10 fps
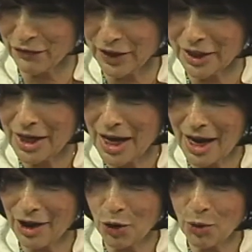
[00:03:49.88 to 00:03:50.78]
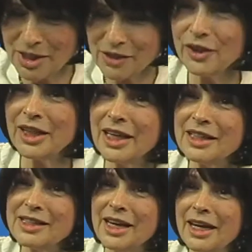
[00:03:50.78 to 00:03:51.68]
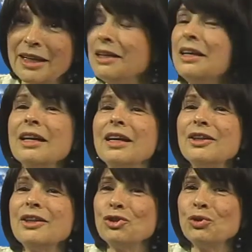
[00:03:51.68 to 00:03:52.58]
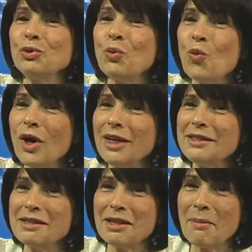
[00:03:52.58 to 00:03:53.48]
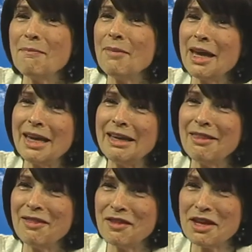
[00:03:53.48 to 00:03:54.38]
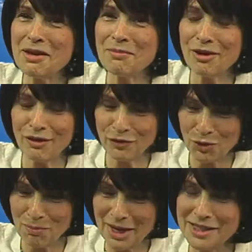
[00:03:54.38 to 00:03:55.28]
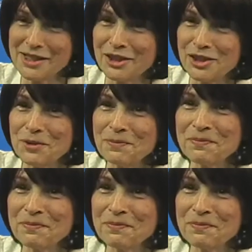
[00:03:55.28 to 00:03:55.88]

And I almost feel like saying, June, what is the main theme of your message?